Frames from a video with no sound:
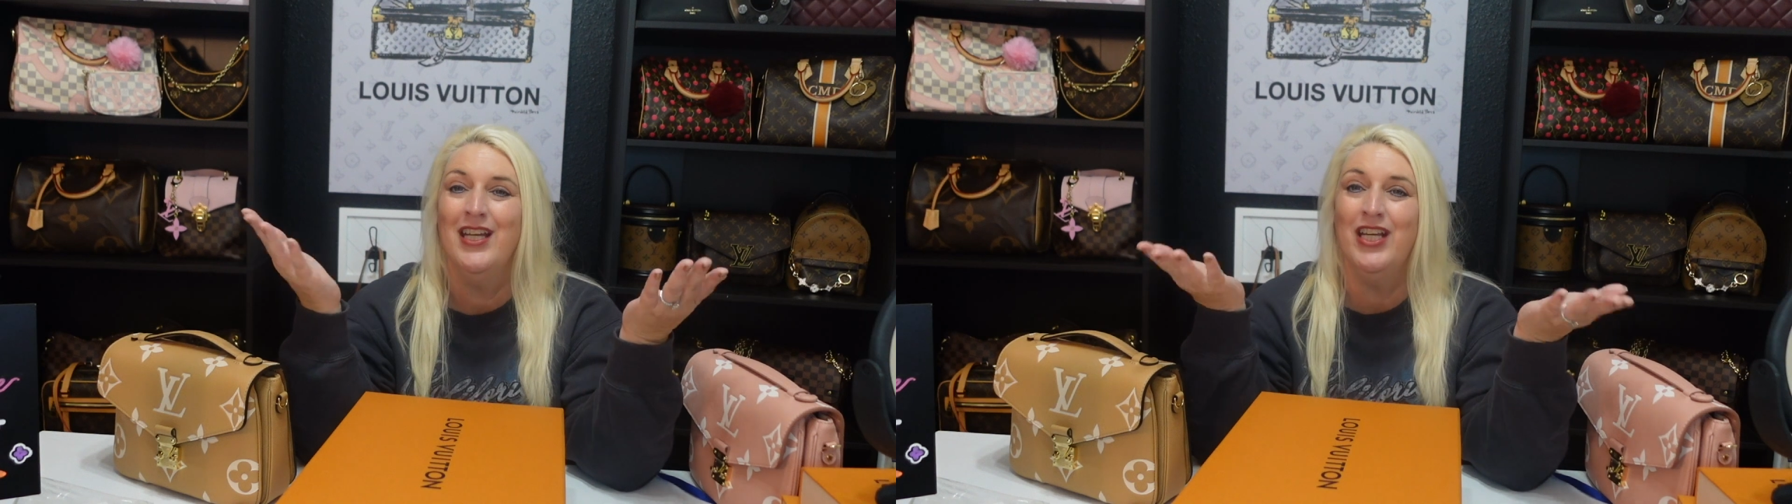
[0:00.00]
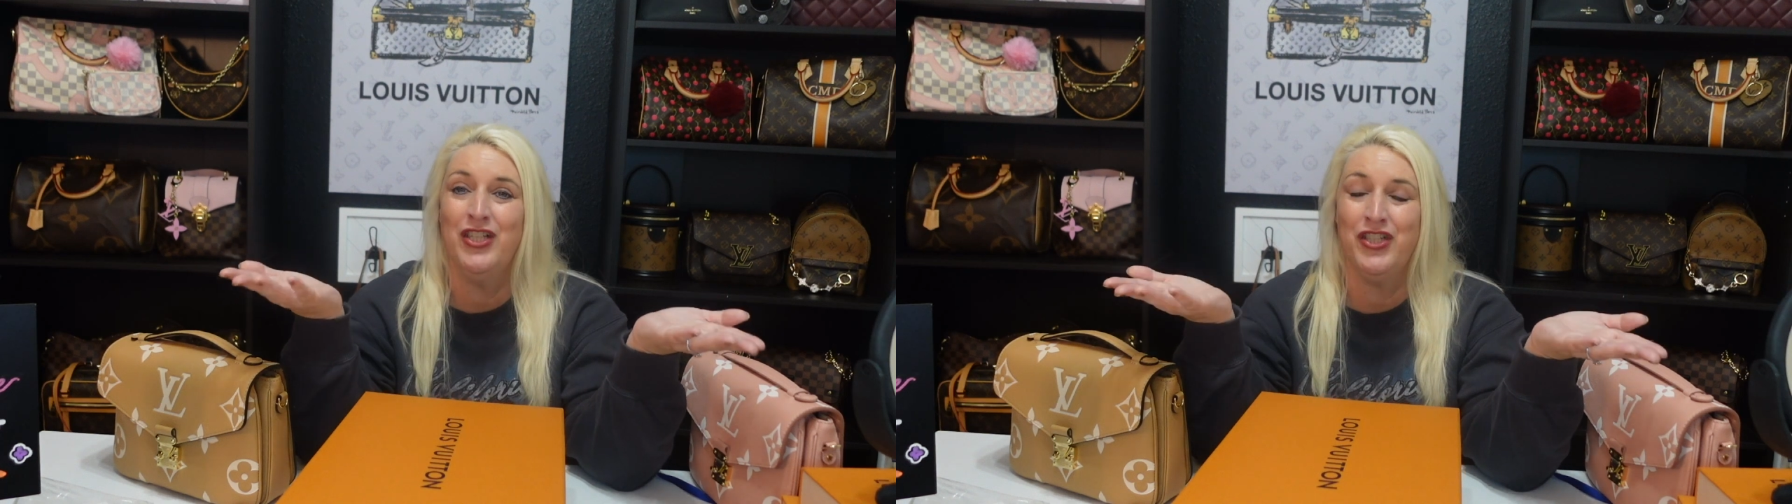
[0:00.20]

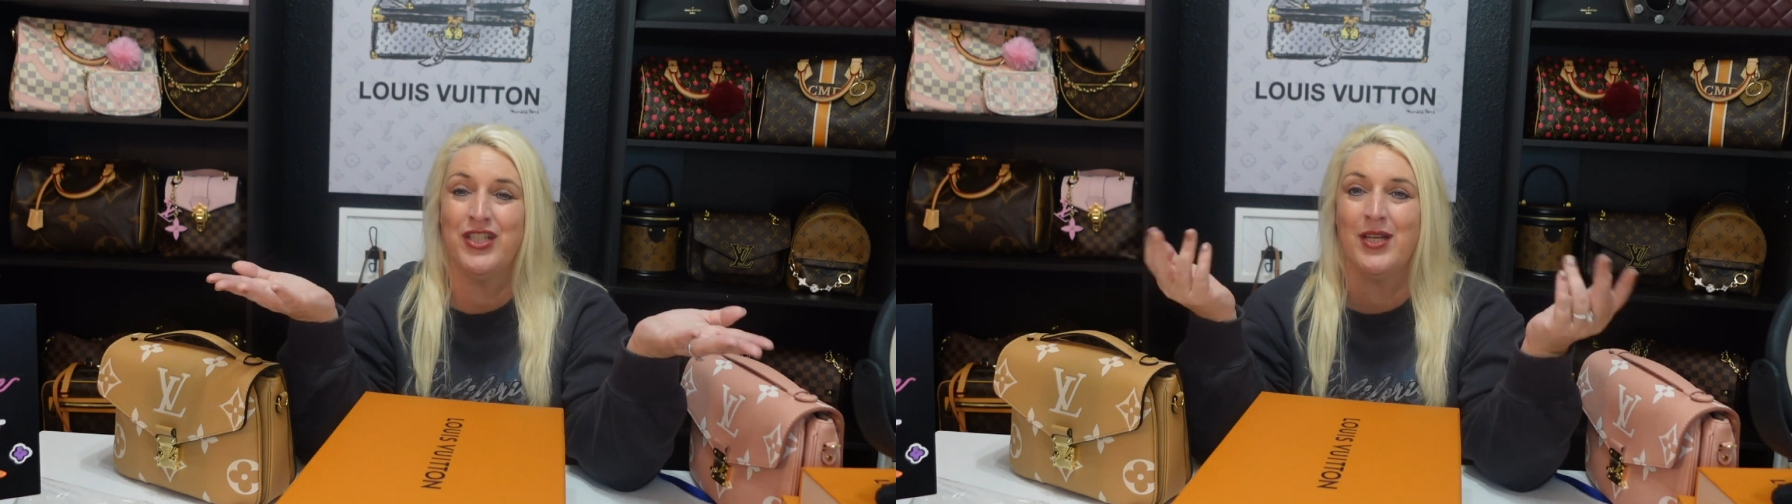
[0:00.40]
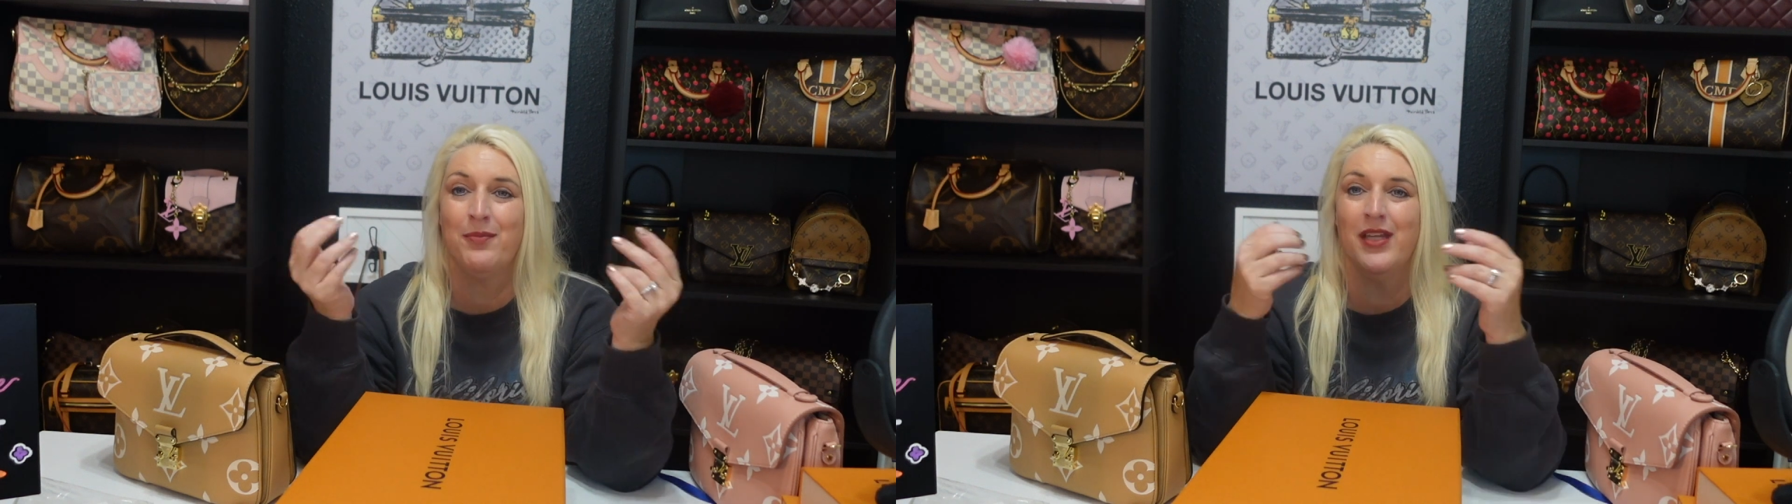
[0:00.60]
It's just
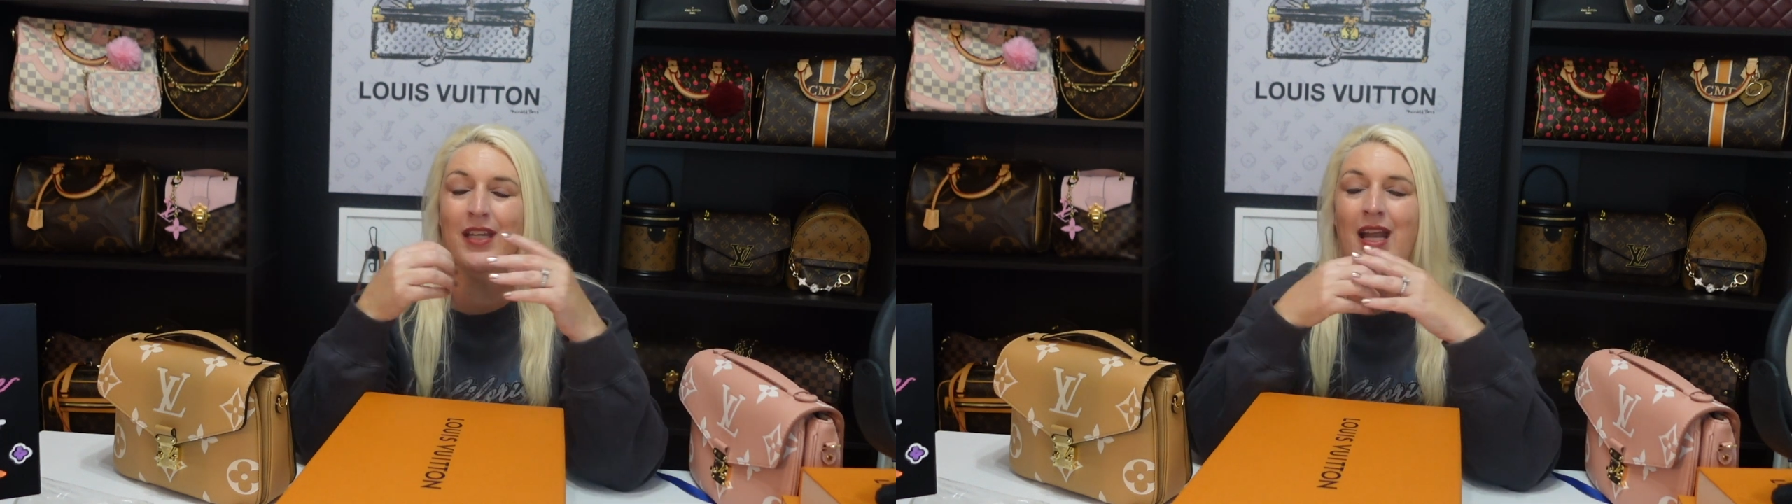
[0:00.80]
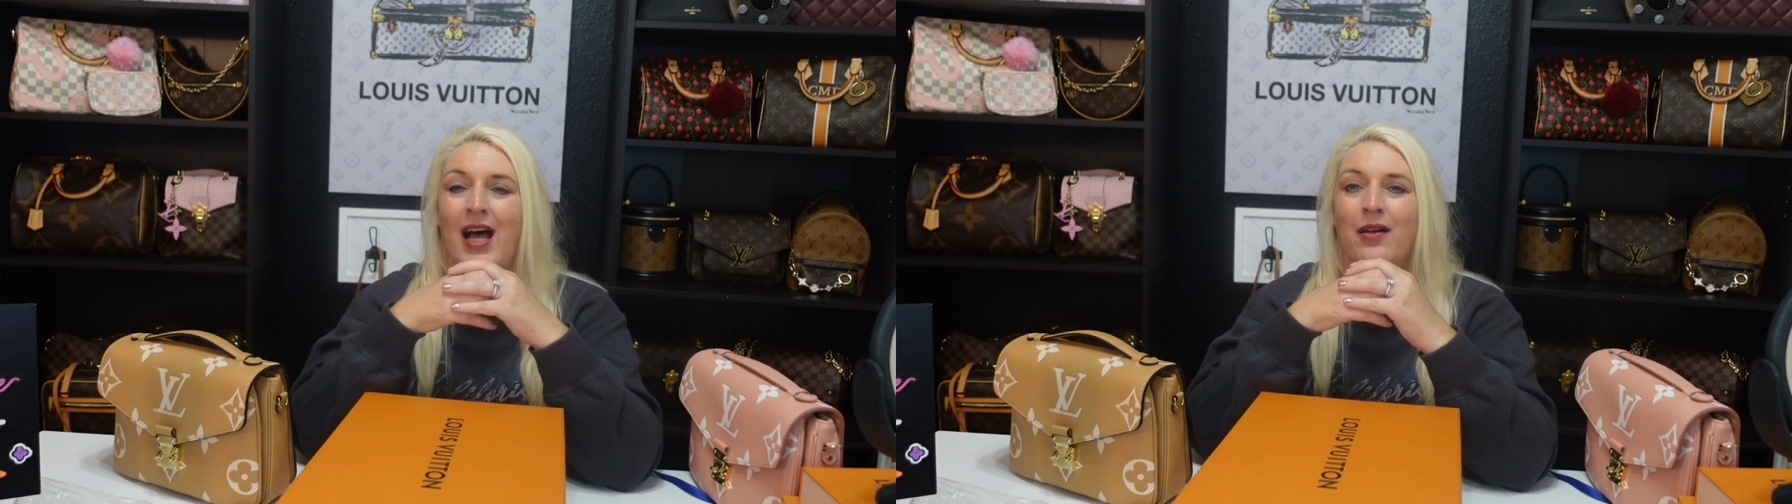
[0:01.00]
something
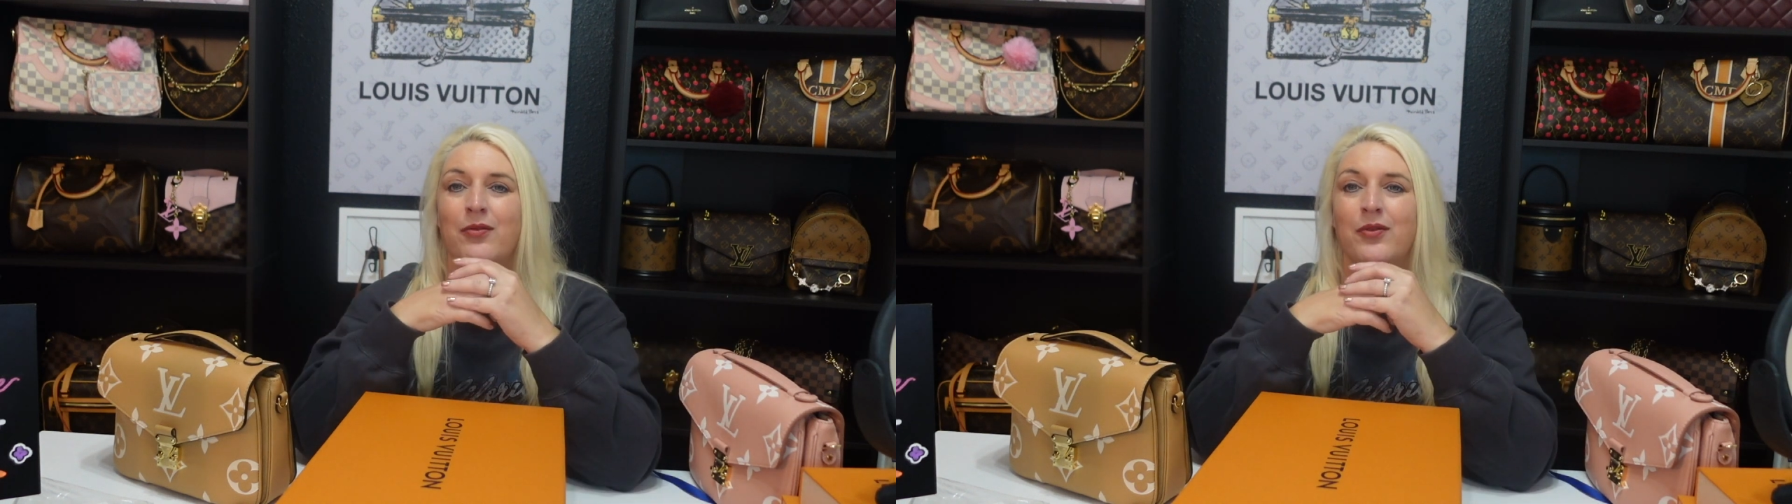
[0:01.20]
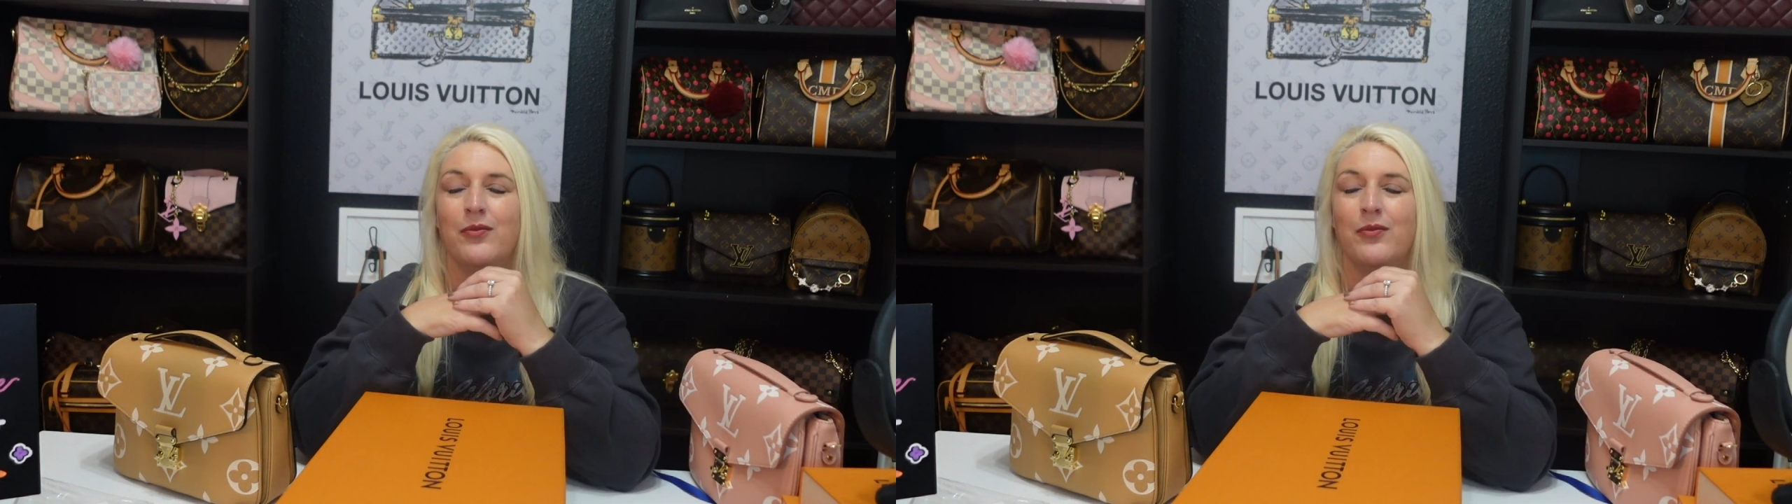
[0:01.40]
that I